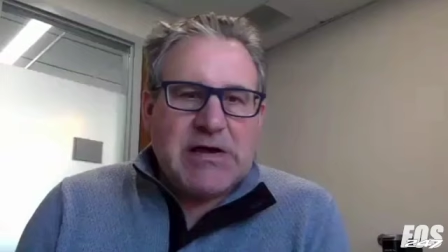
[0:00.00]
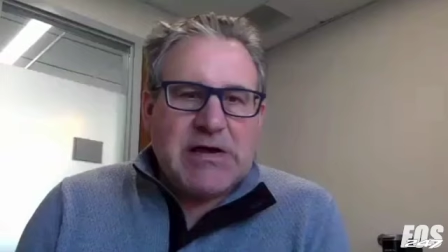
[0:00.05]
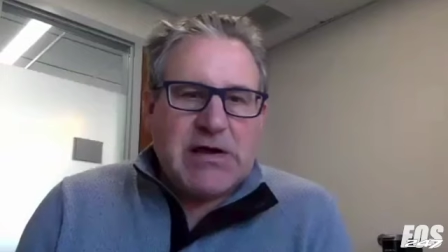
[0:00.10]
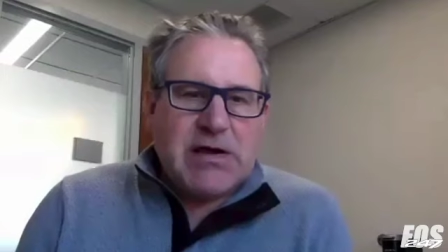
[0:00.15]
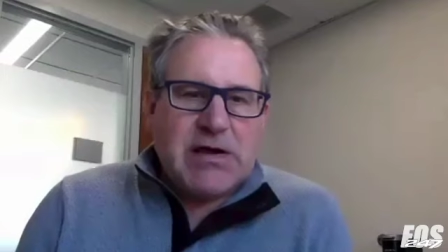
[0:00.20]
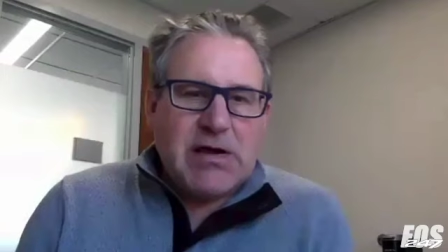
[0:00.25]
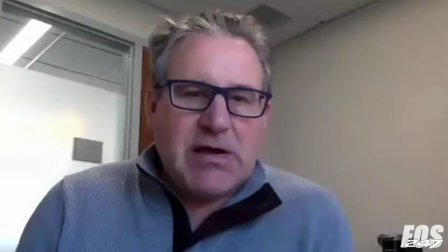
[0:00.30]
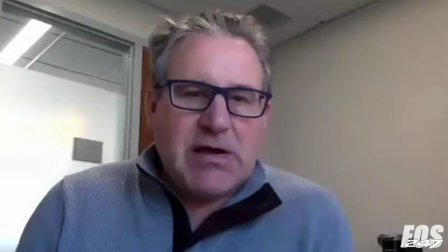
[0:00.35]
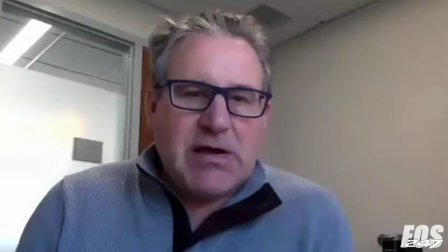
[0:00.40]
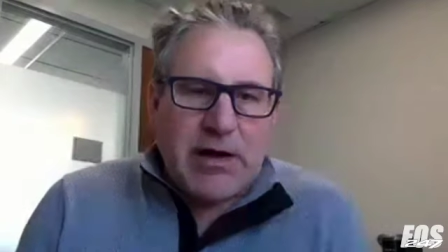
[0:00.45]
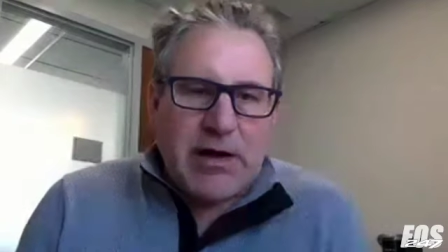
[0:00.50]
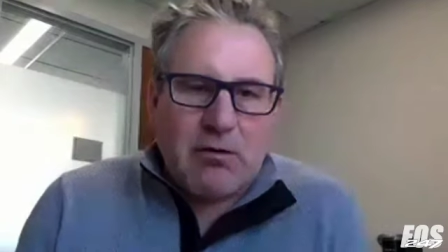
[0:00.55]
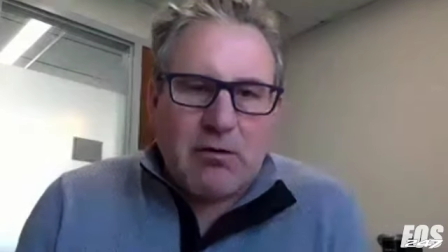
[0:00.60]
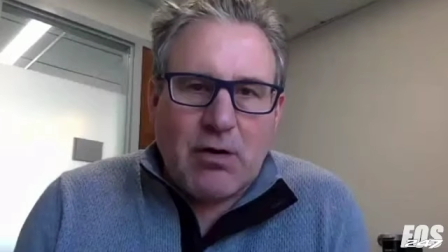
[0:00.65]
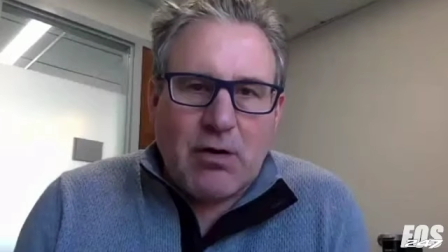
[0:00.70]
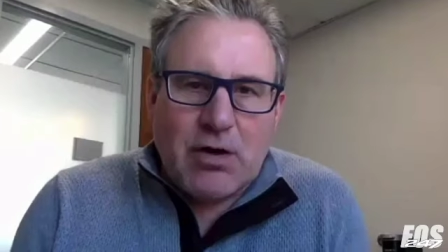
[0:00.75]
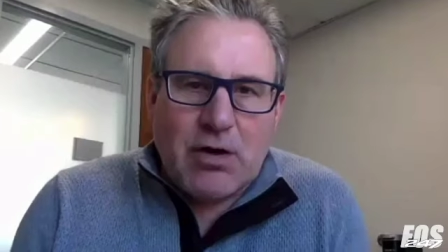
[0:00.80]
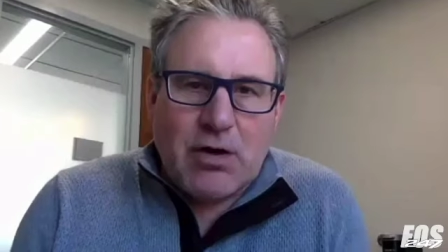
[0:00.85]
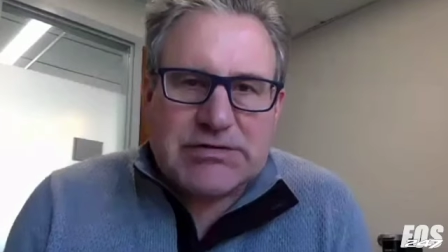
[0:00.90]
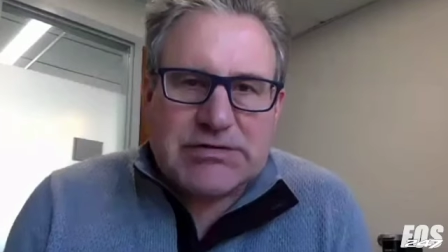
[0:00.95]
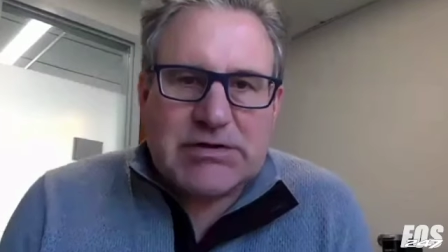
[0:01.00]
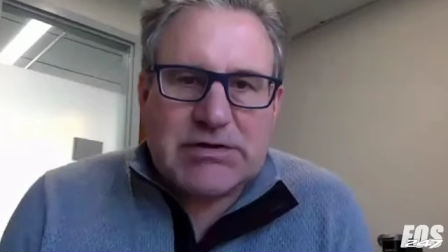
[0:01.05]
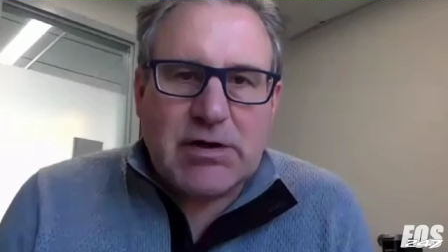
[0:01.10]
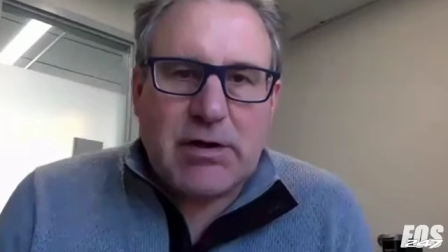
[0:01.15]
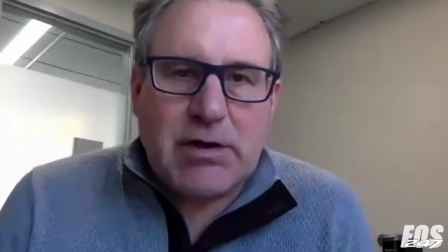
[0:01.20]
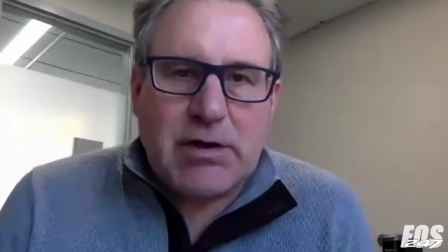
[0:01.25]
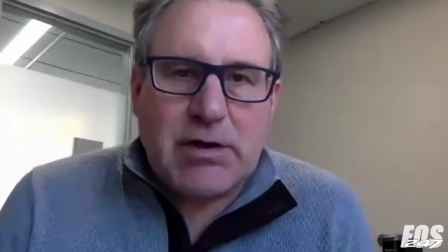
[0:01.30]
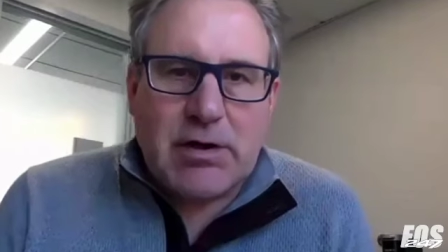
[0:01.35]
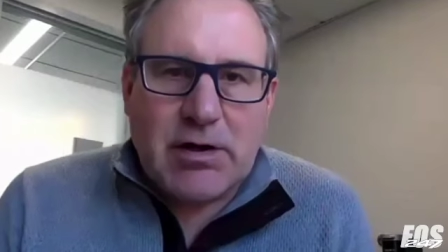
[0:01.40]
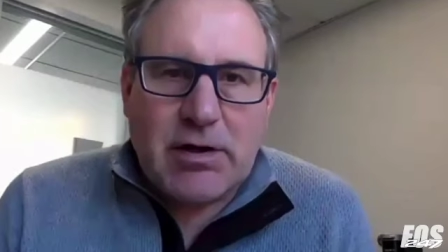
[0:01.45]
Mike Gross
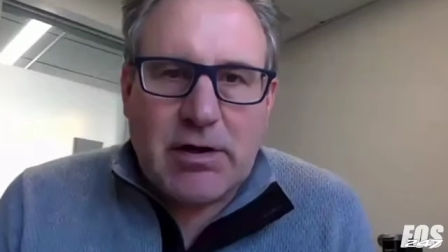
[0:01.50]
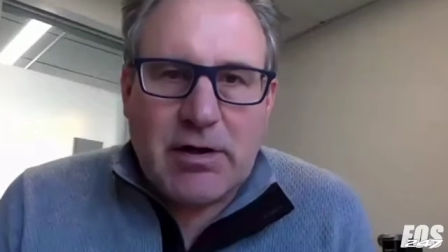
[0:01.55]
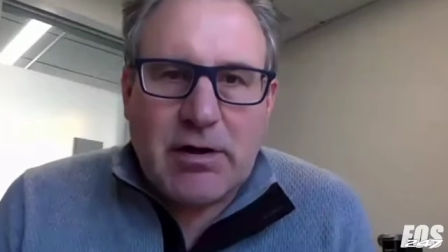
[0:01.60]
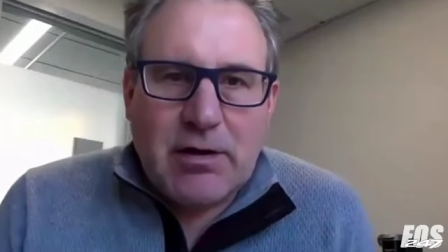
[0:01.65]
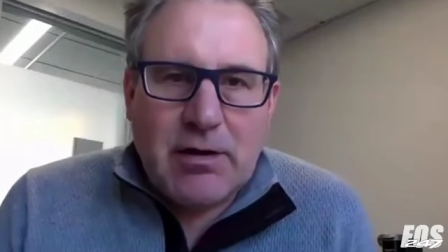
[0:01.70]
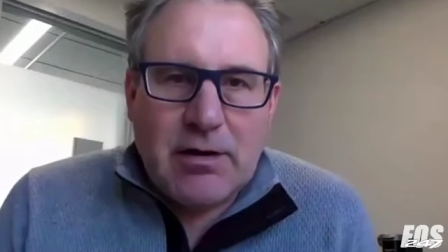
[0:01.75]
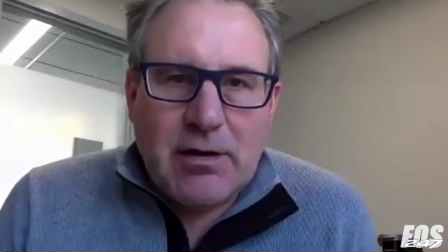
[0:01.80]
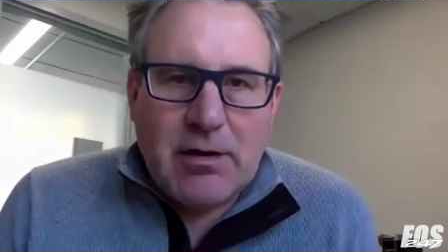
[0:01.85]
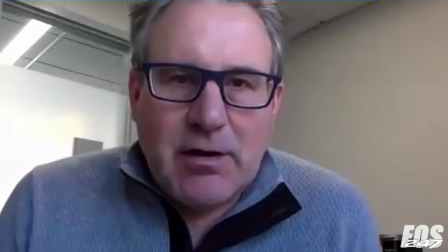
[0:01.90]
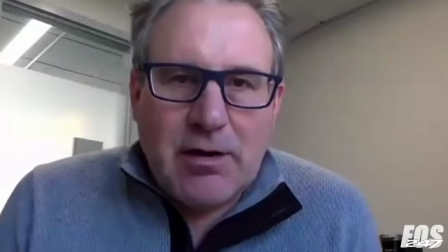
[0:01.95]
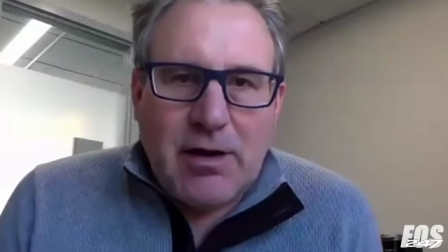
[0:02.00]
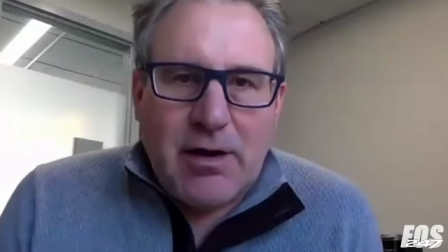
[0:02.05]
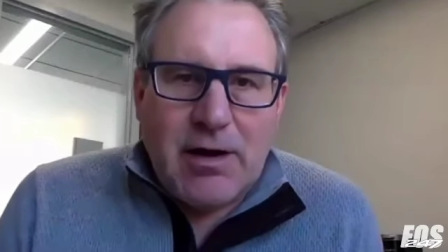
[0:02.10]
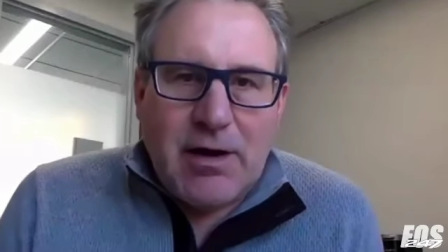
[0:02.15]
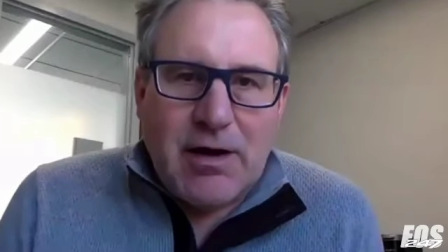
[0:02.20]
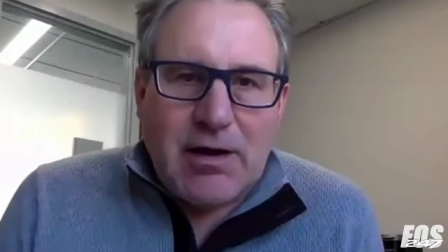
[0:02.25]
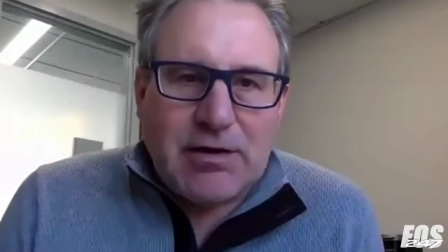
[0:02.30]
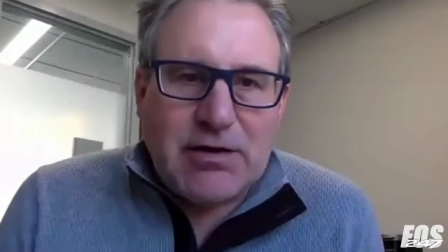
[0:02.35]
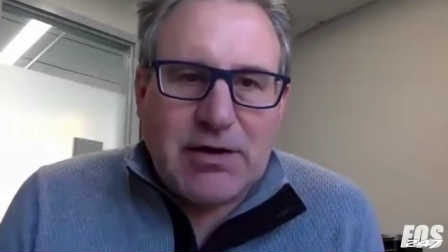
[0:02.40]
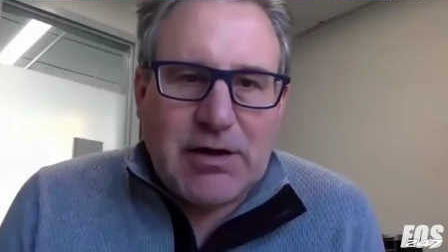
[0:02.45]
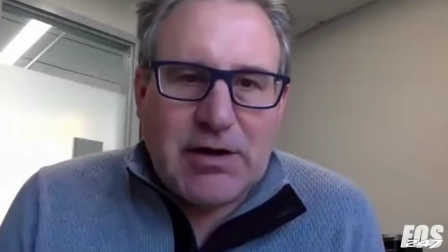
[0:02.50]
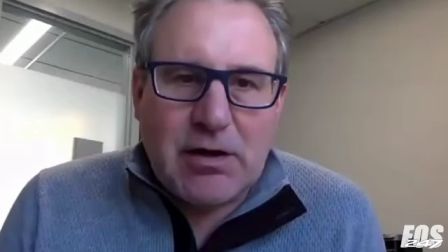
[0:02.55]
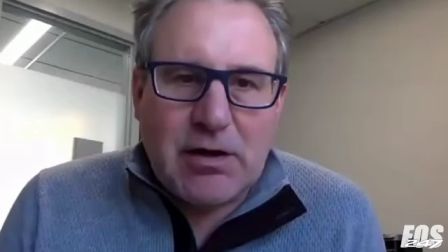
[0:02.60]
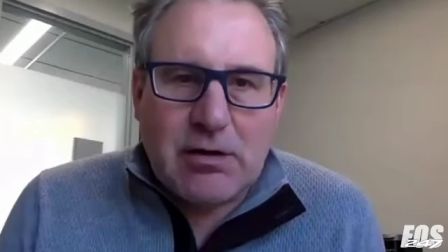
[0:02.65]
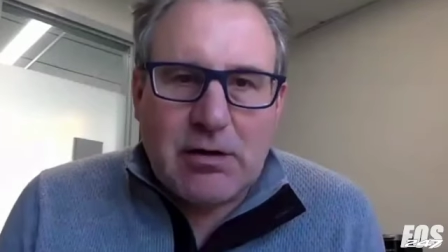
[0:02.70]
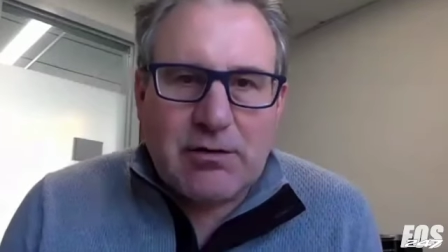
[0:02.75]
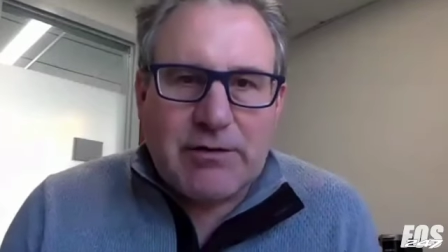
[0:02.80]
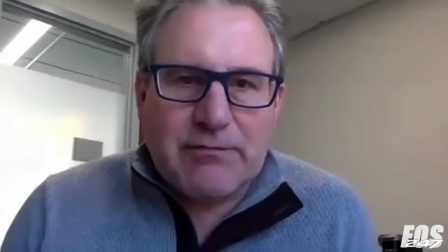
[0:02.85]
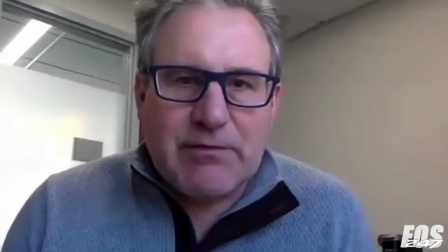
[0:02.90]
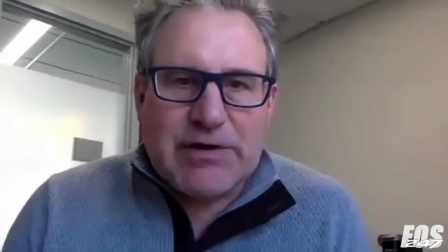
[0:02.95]
and
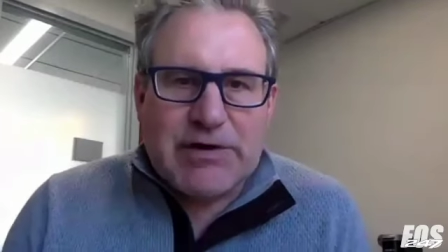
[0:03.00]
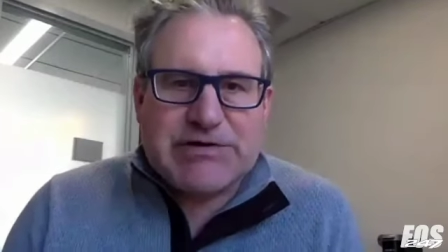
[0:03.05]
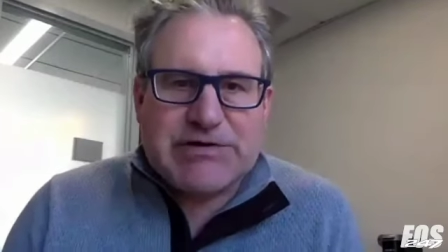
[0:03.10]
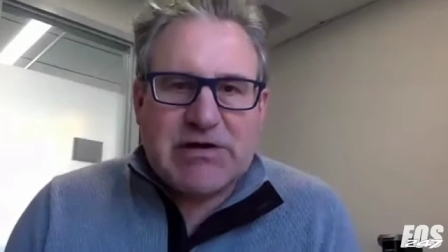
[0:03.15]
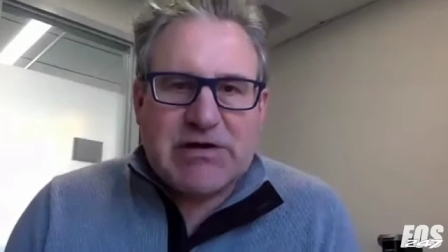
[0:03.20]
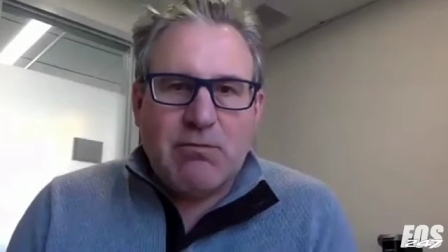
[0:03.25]
Neil and Richie,